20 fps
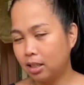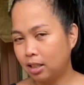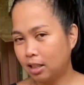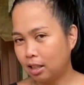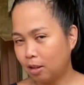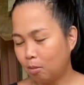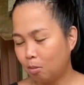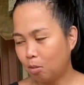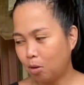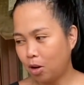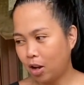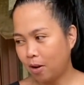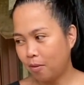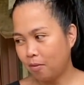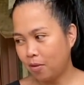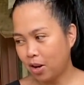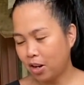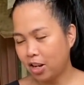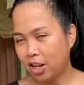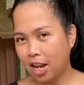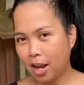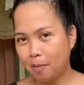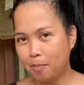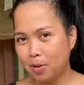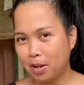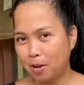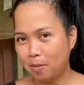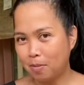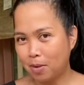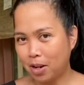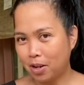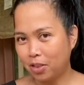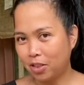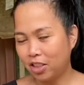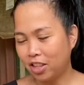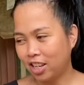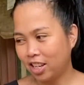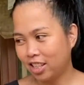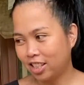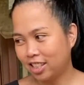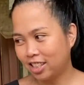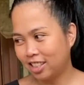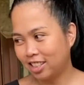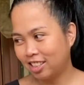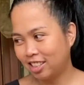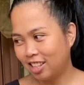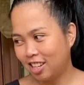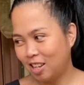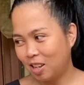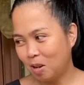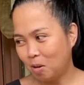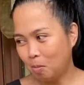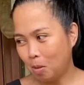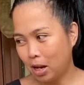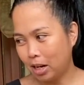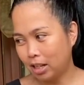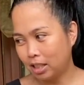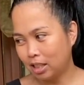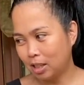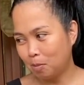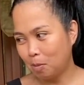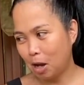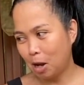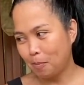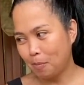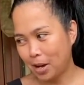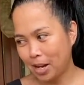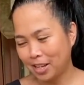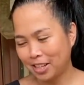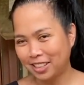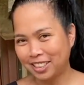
sa libro. I'm very happy about this. Mana sa mama.